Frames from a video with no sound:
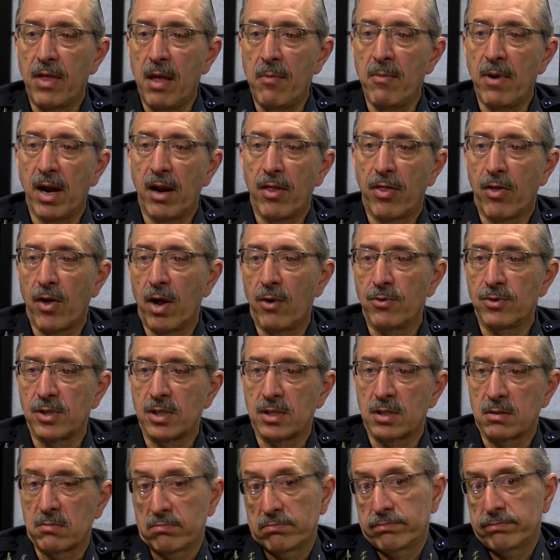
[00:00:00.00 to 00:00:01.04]
might have thought it was
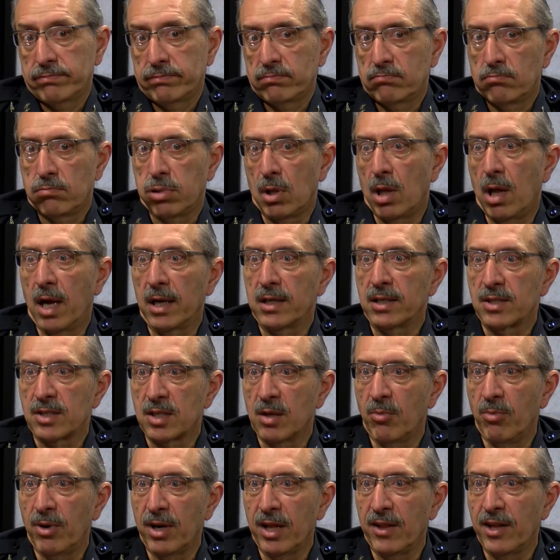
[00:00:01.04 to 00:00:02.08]
just belonged to
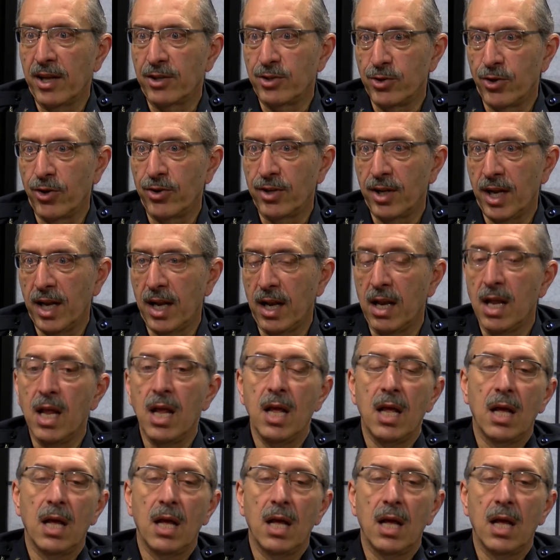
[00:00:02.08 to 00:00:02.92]
somebody, and they turned it in.